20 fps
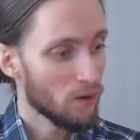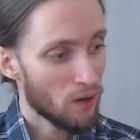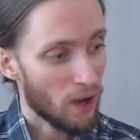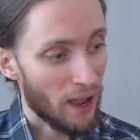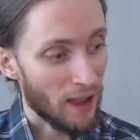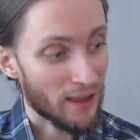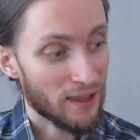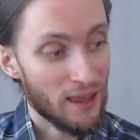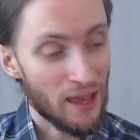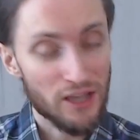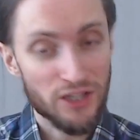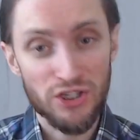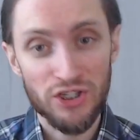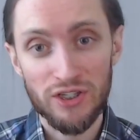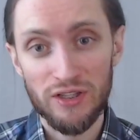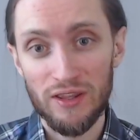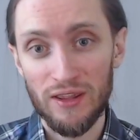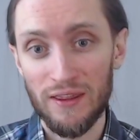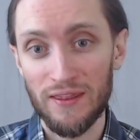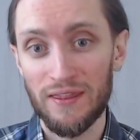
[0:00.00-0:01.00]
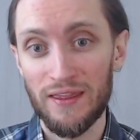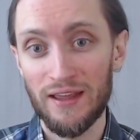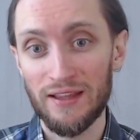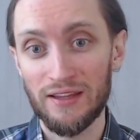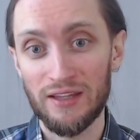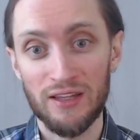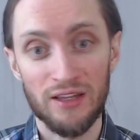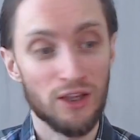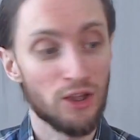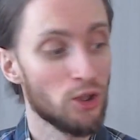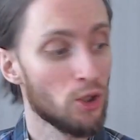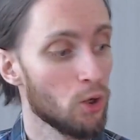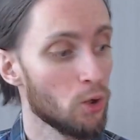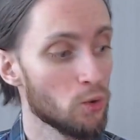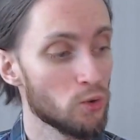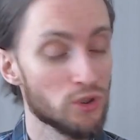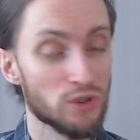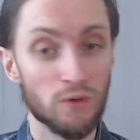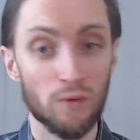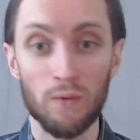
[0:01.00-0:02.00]
a gadget that
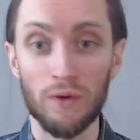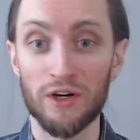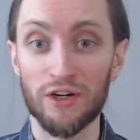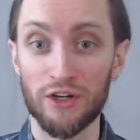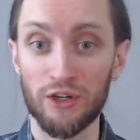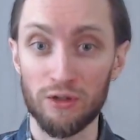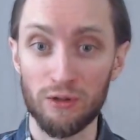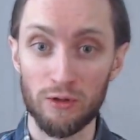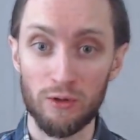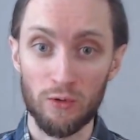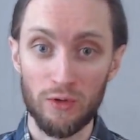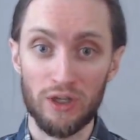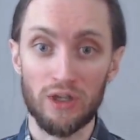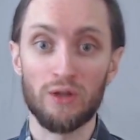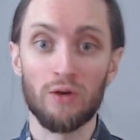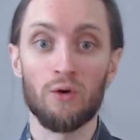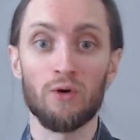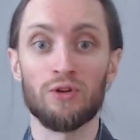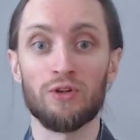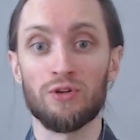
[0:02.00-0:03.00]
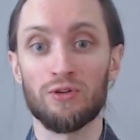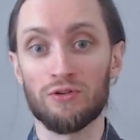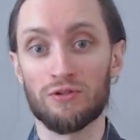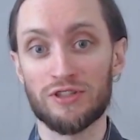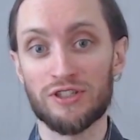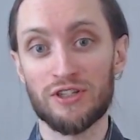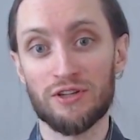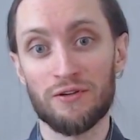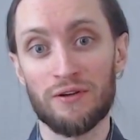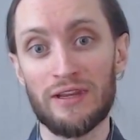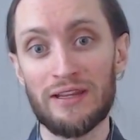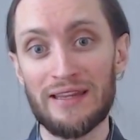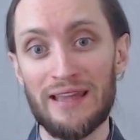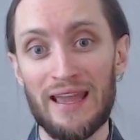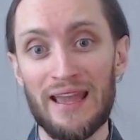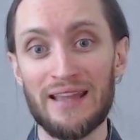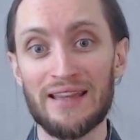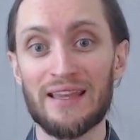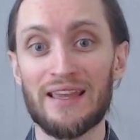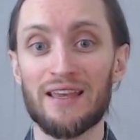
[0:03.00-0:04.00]
knows where you're looking on your screen
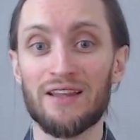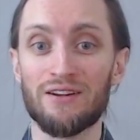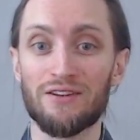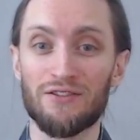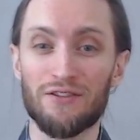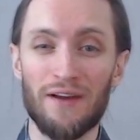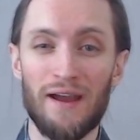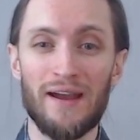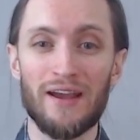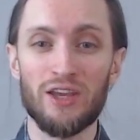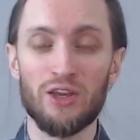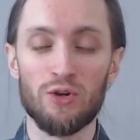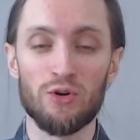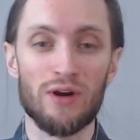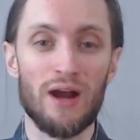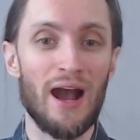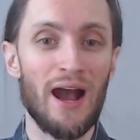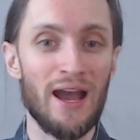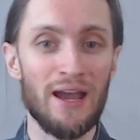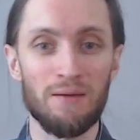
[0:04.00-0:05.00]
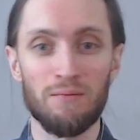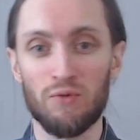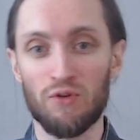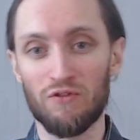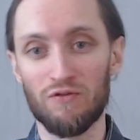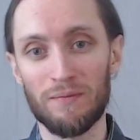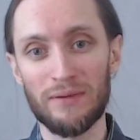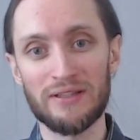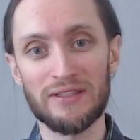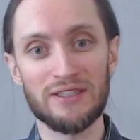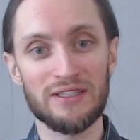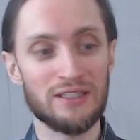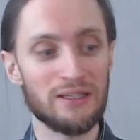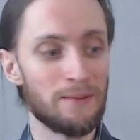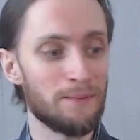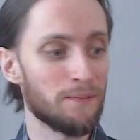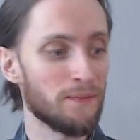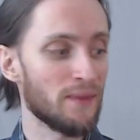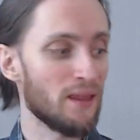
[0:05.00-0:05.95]
and can track your eye movements.